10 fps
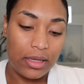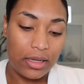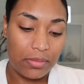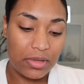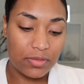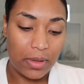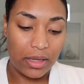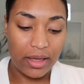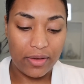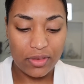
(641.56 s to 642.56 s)
Let me
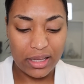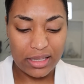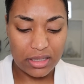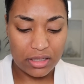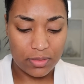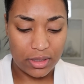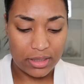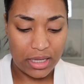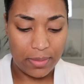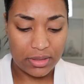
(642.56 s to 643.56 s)
smell it. I feel like it's gonna smell the
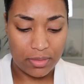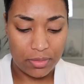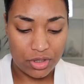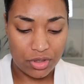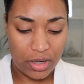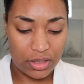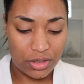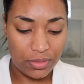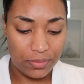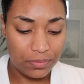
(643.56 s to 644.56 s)
same as the
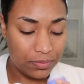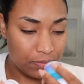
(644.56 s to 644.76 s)
moisturizer.